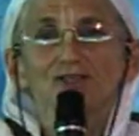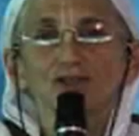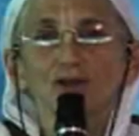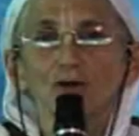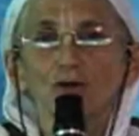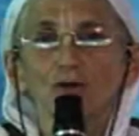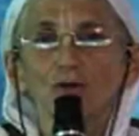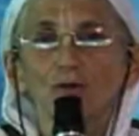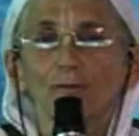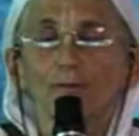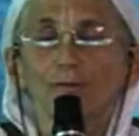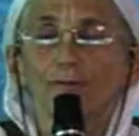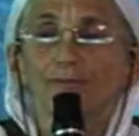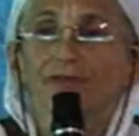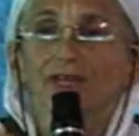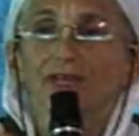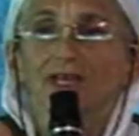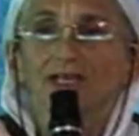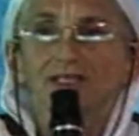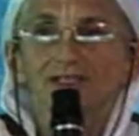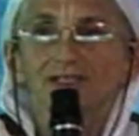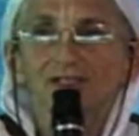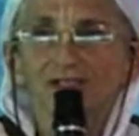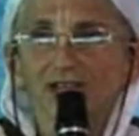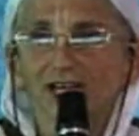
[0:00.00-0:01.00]
So
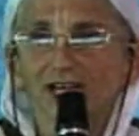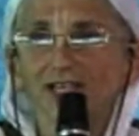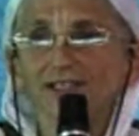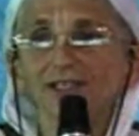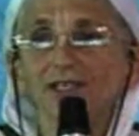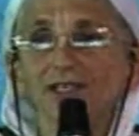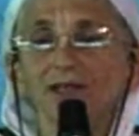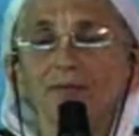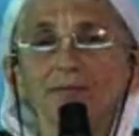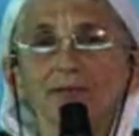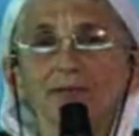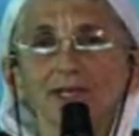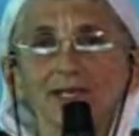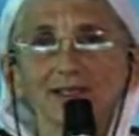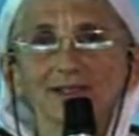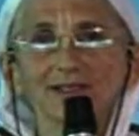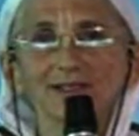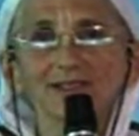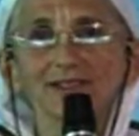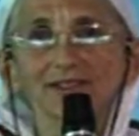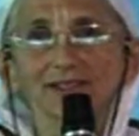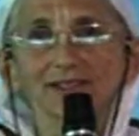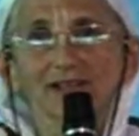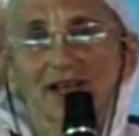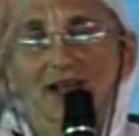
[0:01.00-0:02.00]
tata
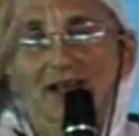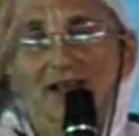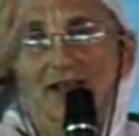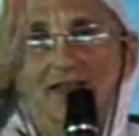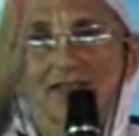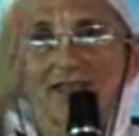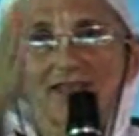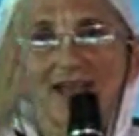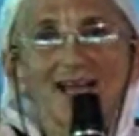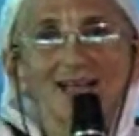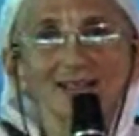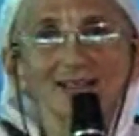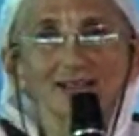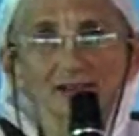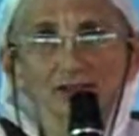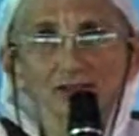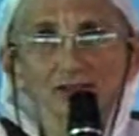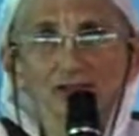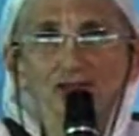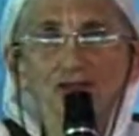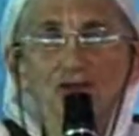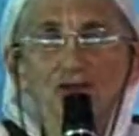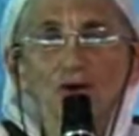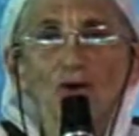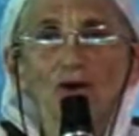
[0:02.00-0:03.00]
means that
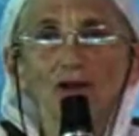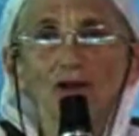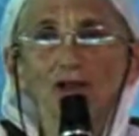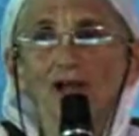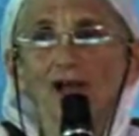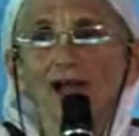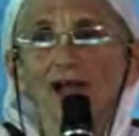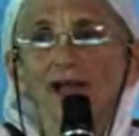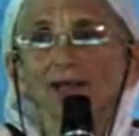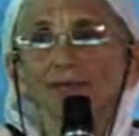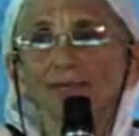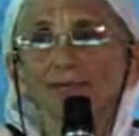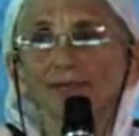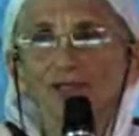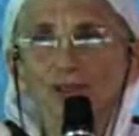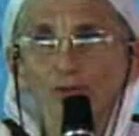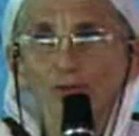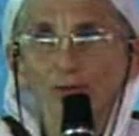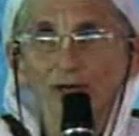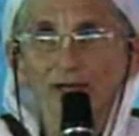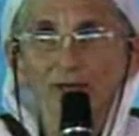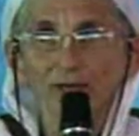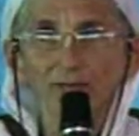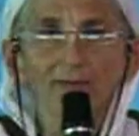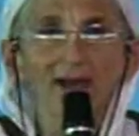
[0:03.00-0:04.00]
shoreline
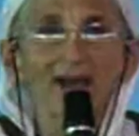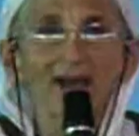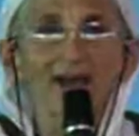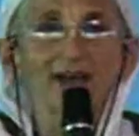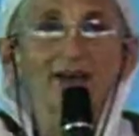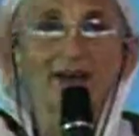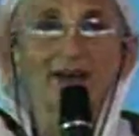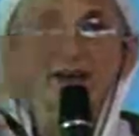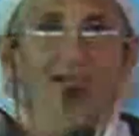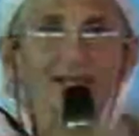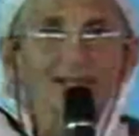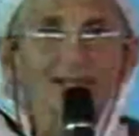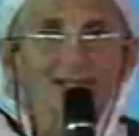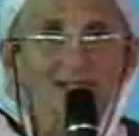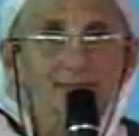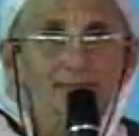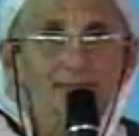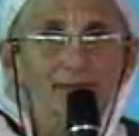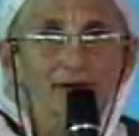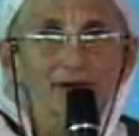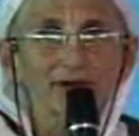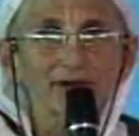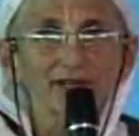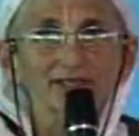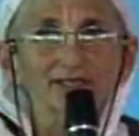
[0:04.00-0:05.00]
between matter and
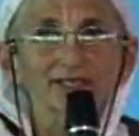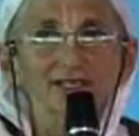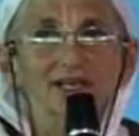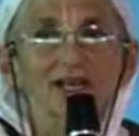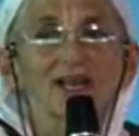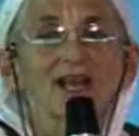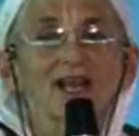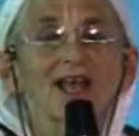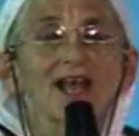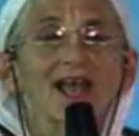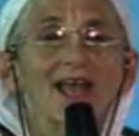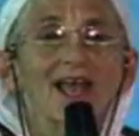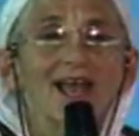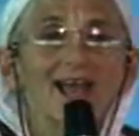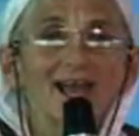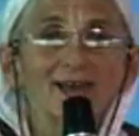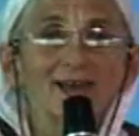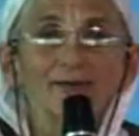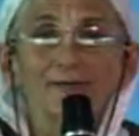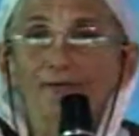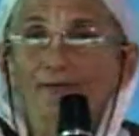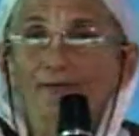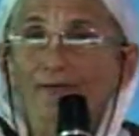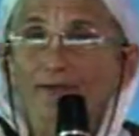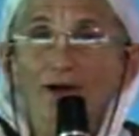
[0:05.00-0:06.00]
spirit,
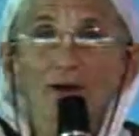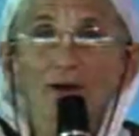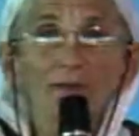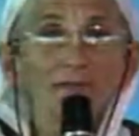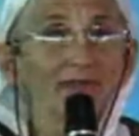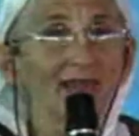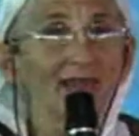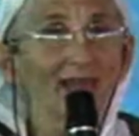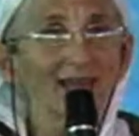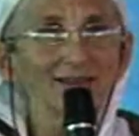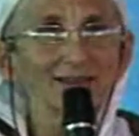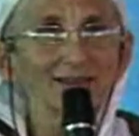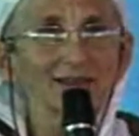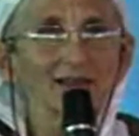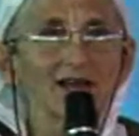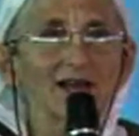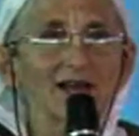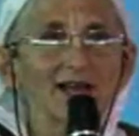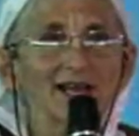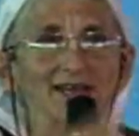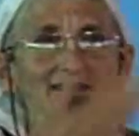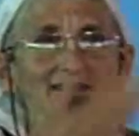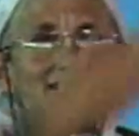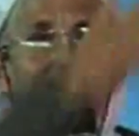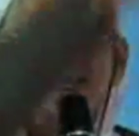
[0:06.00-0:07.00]
and from that
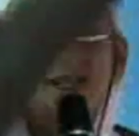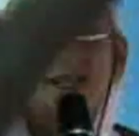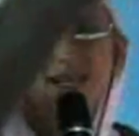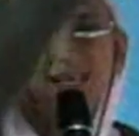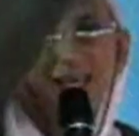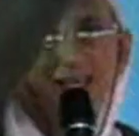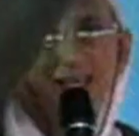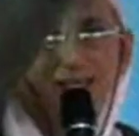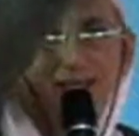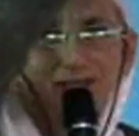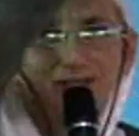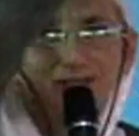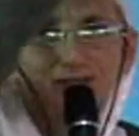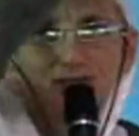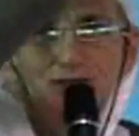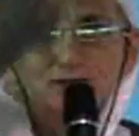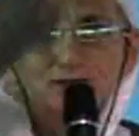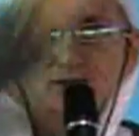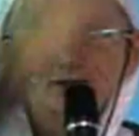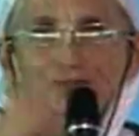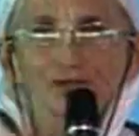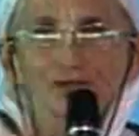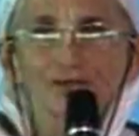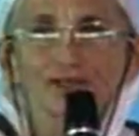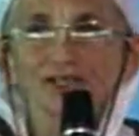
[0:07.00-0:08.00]
line he can
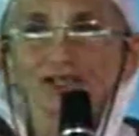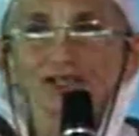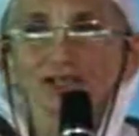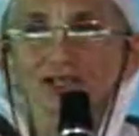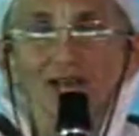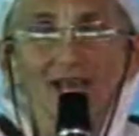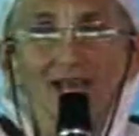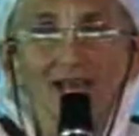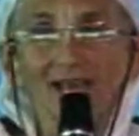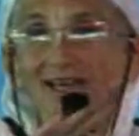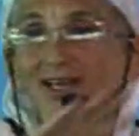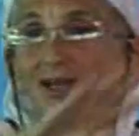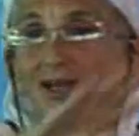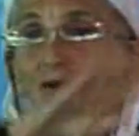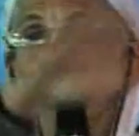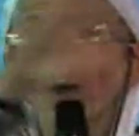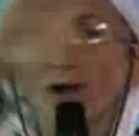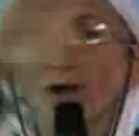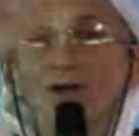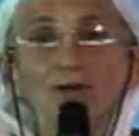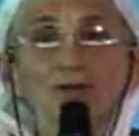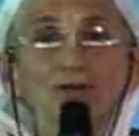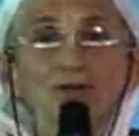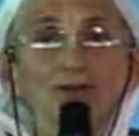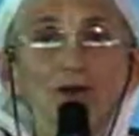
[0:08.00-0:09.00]
choose Krishna.
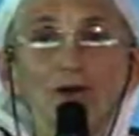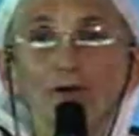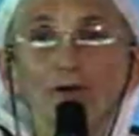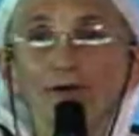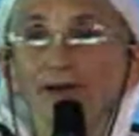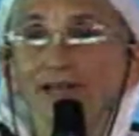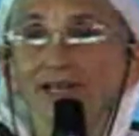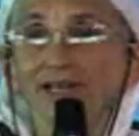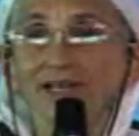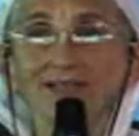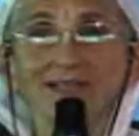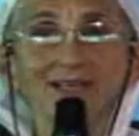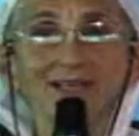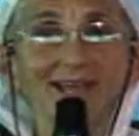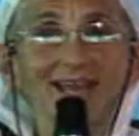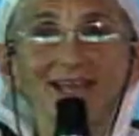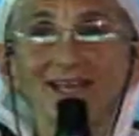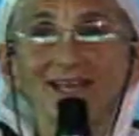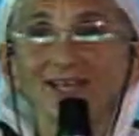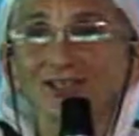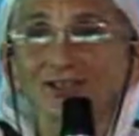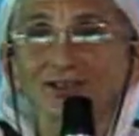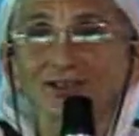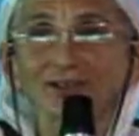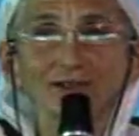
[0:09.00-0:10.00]
Anyone who's already
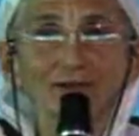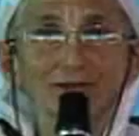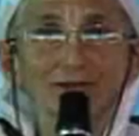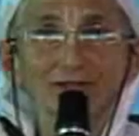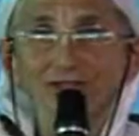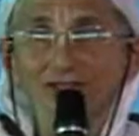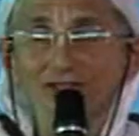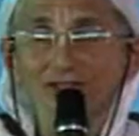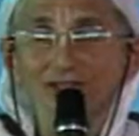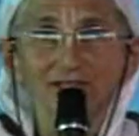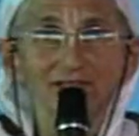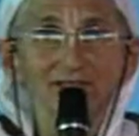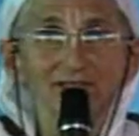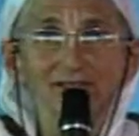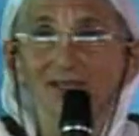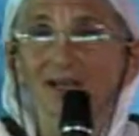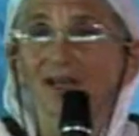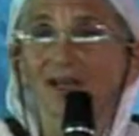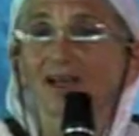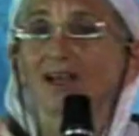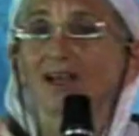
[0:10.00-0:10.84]
engaged in Krishna's